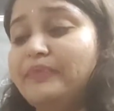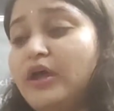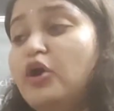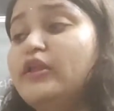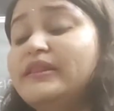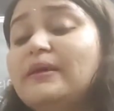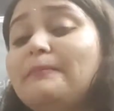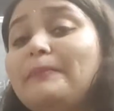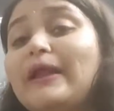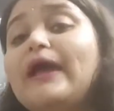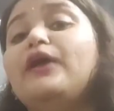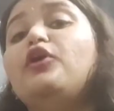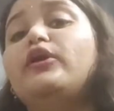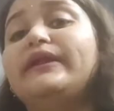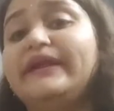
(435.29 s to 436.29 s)
on the
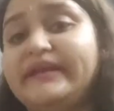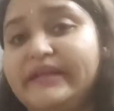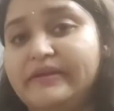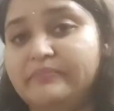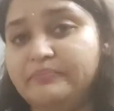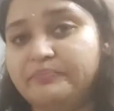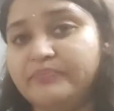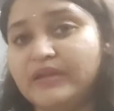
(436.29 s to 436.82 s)
priority.